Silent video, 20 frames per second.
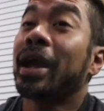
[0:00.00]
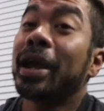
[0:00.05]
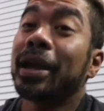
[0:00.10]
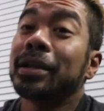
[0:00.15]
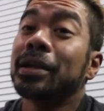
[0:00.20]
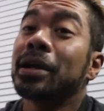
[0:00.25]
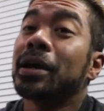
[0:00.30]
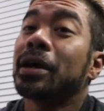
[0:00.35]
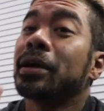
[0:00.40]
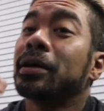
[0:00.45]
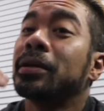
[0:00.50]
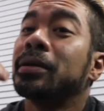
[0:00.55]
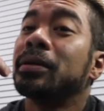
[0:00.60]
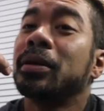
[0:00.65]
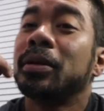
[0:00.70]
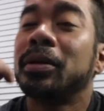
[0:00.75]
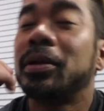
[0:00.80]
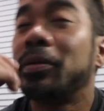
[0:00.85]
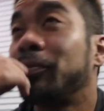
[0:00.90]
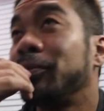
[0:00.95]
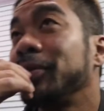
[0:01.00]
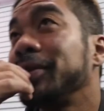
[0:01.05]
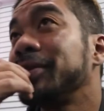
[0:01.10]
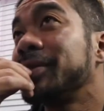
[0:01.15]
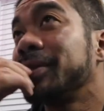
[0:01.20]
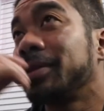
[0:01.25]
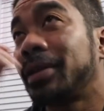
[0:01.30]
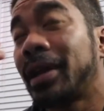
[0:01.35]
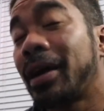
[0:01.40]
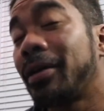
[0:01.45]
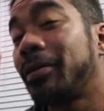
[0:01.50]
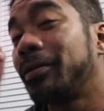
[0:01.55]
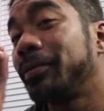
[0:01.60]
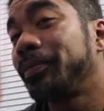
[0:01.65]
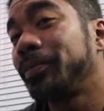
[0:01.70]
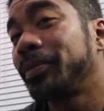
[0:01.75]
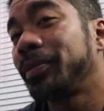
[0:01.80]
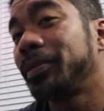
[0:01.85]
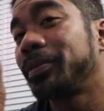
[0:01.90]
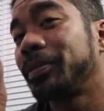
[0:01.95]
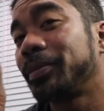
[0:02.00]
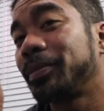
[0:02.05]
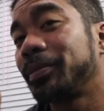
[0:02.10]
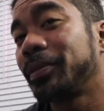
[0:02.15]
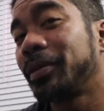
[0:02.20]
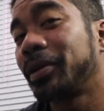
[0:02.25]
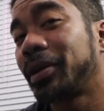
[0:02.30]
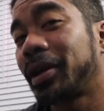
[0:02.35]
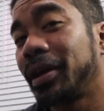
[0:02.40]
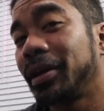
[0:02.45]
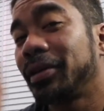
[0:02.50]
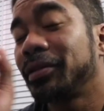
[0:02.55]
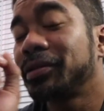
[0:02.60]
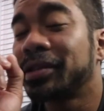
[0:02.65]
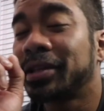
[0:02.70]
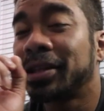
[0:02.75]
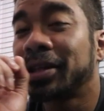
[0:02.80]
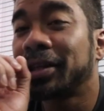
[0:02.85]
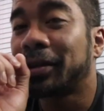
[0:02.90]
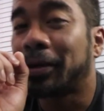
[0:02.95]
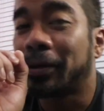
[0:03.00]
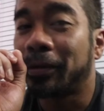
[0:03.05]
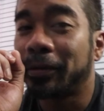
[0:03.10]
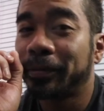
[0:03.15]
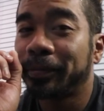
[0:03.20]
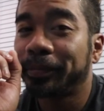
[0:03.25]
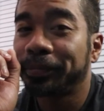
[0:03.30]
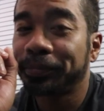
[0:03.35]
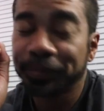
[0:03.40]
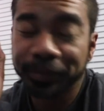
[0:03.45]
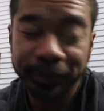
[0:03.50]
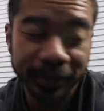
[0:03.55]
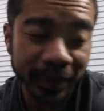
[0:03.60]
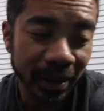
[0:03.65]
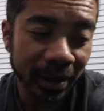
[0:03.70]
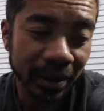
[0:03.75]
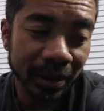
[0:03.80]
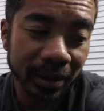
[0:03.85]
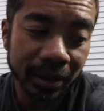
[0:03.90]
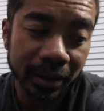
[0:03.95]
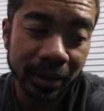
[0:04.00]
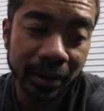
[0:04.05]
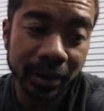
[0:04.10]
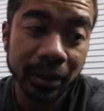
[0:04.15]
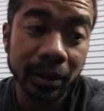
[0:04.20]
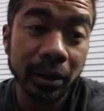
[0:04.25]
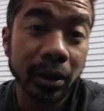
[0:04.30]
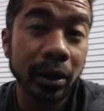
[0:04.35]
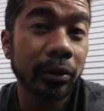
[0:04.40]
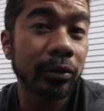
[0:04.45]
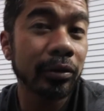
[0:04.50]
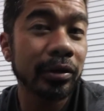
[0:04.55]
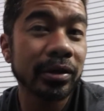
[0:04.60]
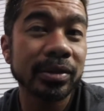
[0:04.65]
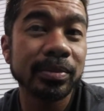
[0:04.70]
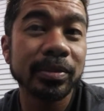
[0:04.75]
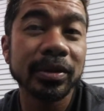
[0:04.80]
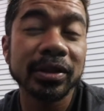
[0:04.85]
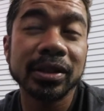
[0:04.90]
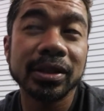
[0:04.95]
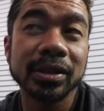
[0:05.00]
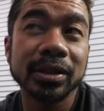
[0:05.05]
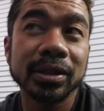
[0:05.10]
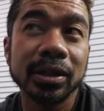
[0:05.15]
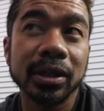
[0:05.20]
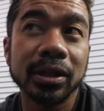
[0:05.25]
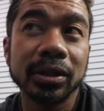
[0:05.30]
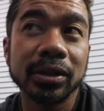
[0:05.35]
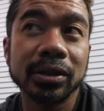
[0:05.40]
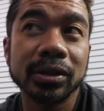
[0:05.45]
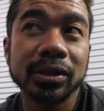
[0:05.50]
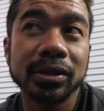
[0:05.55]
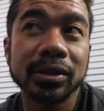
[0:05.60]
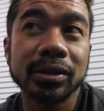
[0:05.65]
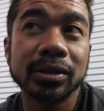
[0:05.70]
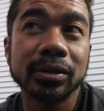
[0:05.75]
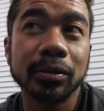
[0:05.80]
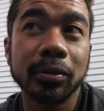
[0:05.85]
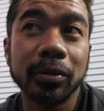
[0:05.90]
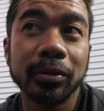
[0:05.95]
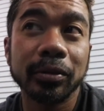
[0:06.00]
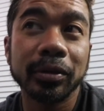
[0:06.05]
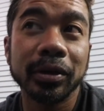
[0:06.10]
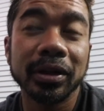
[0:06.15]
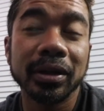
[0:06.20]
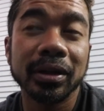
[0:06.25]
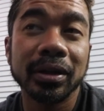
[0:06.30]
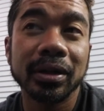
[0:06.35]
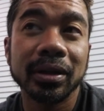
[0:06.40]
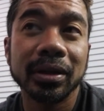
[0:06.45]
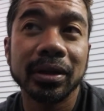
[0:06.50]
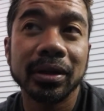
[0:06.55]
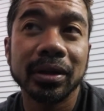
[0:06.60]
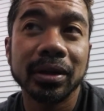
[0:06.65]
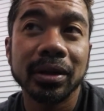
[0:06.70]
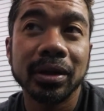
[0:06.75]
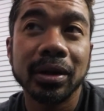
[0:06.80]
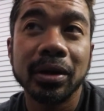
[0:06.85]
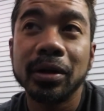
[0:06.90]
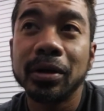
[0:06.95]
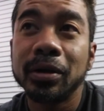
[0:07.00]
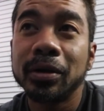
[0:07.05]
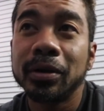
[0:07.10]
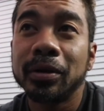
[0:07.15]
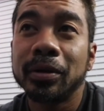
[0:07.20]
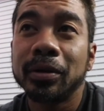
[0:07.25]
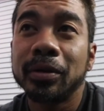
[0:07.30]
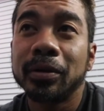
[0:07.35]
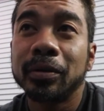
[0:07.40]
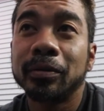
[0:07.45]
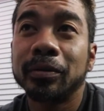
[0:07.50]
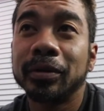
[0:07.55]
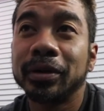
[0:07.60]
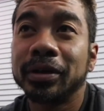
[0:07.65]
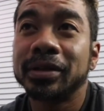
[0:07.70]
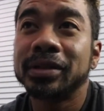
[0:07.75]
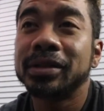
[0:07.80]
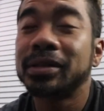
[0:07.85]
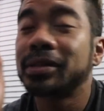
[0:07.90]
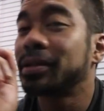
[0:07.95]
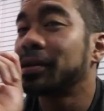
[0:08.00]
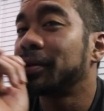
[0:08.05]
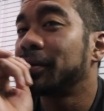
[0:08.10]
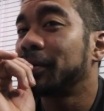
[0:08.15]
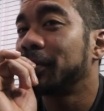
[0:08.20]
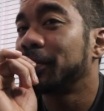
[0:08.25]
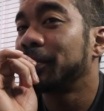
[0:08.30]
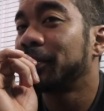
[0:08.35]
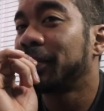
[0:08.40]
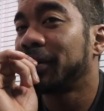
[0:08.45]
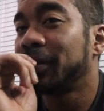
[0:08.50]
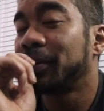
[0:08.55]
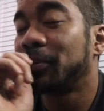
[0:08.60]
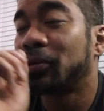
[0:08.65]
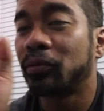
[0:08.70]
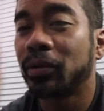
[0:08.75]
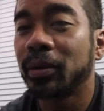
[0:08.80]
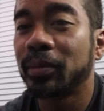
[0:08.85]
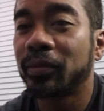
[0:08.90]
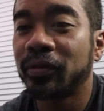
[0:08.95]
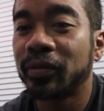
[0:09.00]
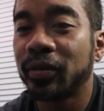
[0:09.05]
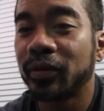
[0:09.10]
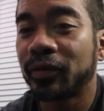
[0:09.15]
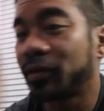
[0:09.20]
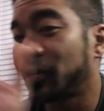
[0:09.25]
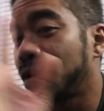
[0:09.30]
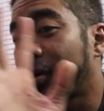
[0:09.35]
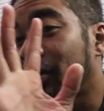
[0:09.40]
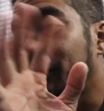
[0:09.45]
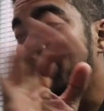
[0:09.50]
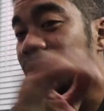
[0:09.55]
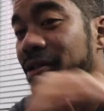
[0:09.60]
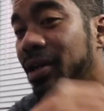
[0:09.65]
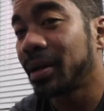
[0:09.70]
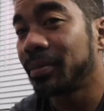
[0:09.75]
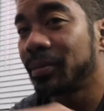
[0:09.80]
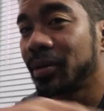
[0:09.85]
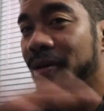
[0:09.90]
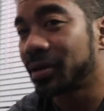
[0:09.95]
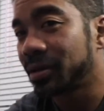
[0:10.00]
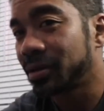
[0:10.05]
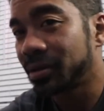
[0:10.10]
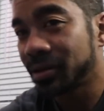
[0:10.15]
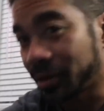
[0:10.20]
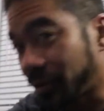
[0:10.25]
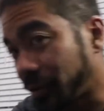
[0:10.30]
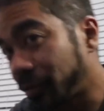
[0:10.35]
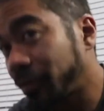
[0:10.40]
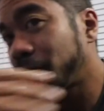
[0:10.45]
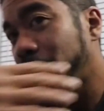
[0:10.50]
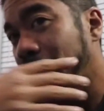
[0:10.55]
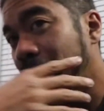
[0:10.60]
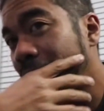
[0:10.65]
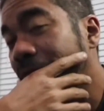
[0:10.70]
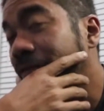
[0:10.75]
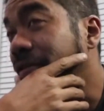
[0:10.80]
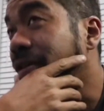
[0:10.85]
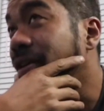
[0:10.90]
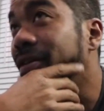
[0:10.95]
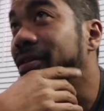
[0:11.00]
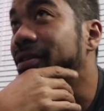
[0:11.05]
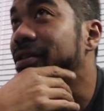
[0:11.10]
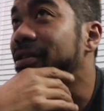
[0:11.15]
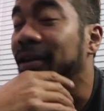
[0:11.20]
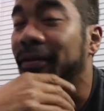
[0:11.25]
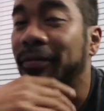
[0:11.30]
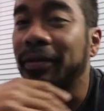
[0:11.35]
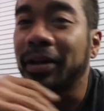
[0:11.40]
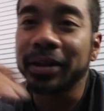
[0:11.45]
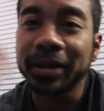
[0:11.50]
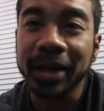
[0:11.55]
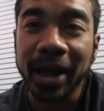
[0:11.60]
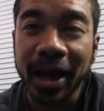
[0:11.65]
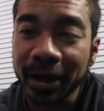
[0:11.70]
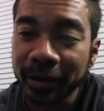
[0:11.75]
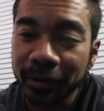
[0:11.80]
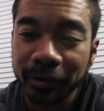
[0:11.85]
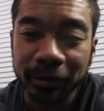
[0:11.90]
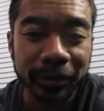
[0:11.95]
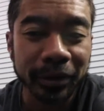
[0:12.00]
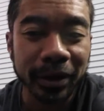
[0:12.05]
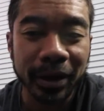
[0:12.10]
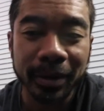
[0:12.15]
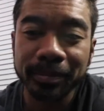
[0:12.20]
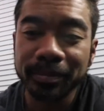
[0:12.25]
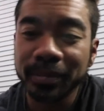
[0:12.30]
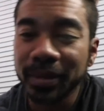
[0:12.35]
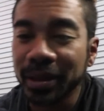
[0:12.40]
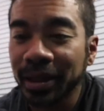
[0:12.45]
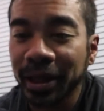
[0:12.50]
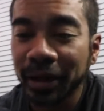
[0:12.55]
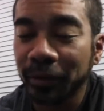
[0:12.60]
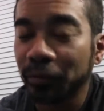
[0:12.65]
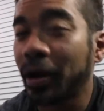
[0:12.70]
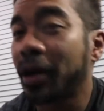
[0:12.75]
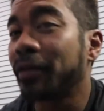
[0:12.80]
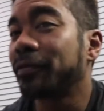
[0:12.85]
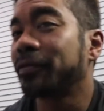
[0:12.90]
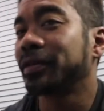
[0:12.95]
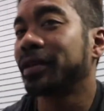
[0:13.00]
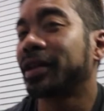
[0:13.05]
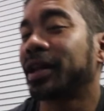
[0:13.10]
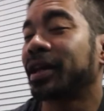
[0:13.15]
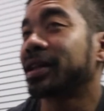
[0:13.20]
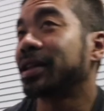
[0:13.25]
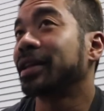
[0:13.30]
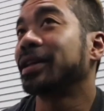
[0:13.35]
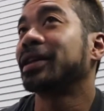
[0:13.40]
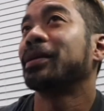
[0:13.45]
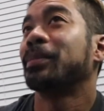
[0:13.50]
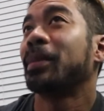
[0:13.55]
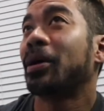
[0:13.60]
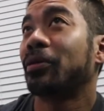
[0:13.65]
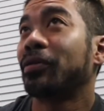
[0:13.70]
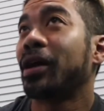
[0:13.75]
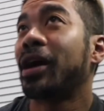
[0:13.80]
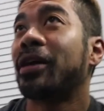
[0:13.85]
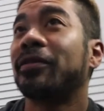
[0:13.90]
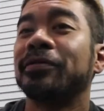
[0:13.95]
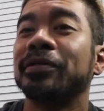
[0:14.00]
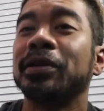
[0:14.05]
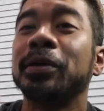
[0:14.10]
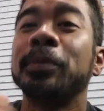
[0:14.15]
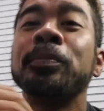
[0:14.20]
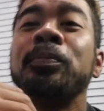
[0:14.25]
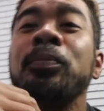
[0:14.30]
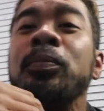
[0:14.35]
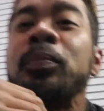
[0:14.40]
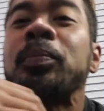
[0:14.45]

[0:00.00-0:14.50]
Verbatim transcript: and and the reason now okay here's the thing though christmas story was my number one for for longest time because you know ralphie and stuff like that growing up being like ralphie like thinking about ralphie